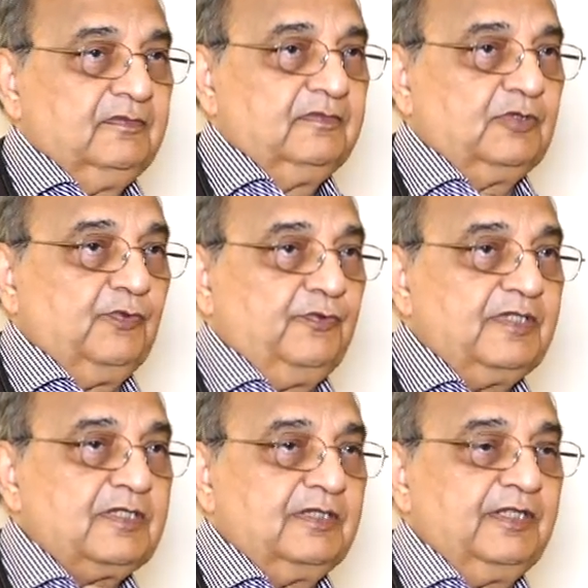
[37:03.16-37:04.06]
So
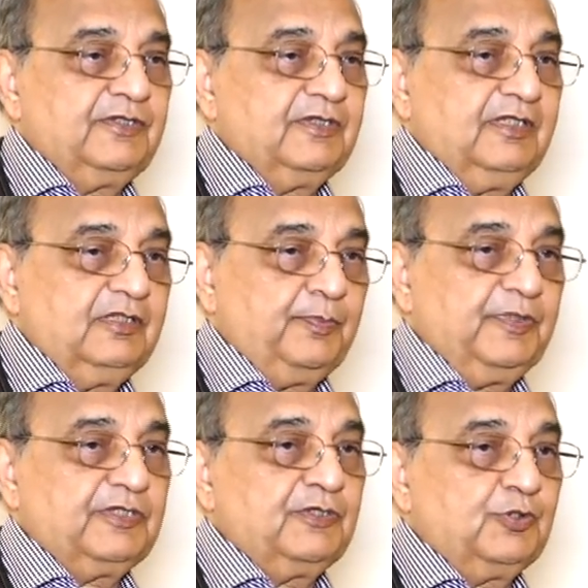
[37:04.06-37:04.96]
first condition is the
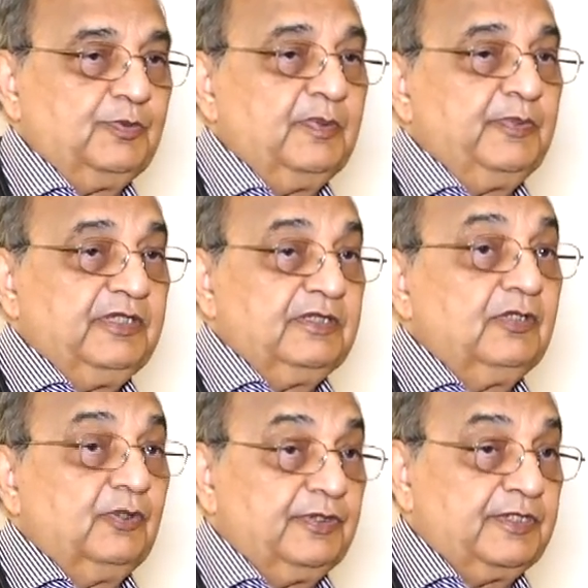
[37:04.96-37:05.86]
patient should be
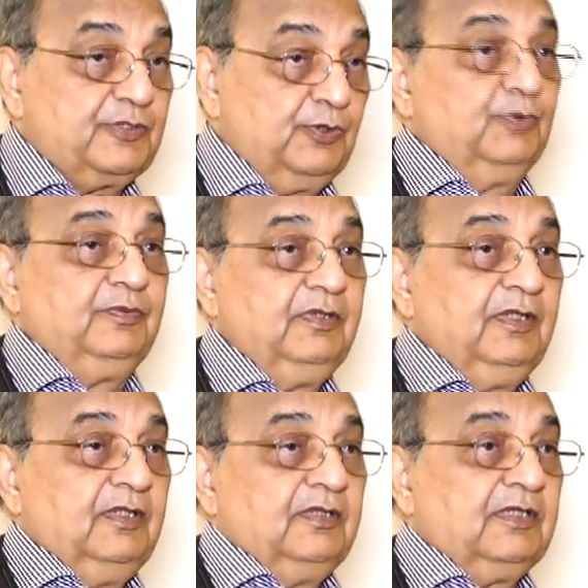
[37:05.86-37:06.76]
breathing on its own.
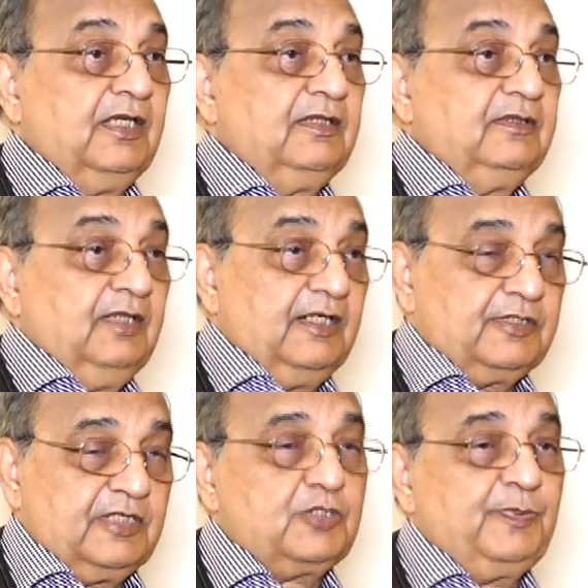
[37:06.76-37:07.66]
Then
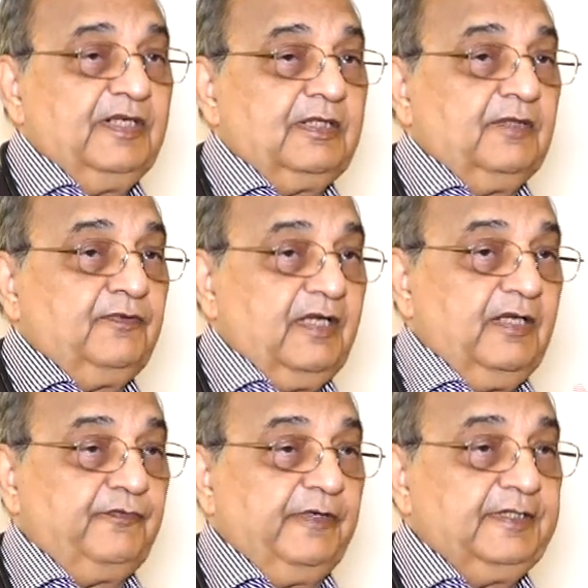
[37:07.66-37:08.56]
adjustment of
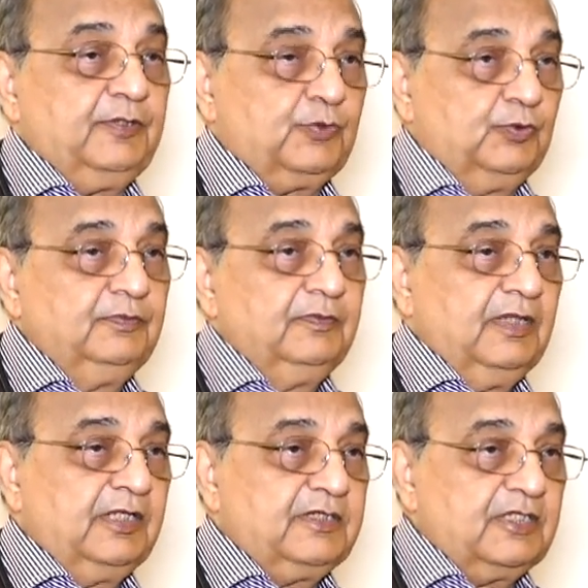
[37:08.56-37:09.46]

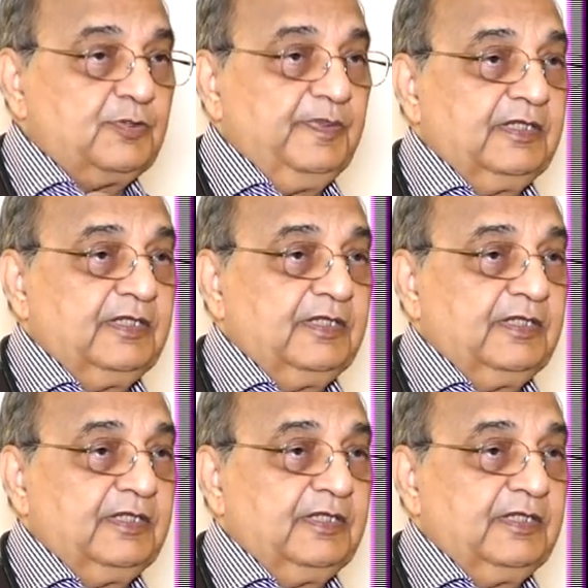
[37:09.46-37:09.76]
FiO2, adjustment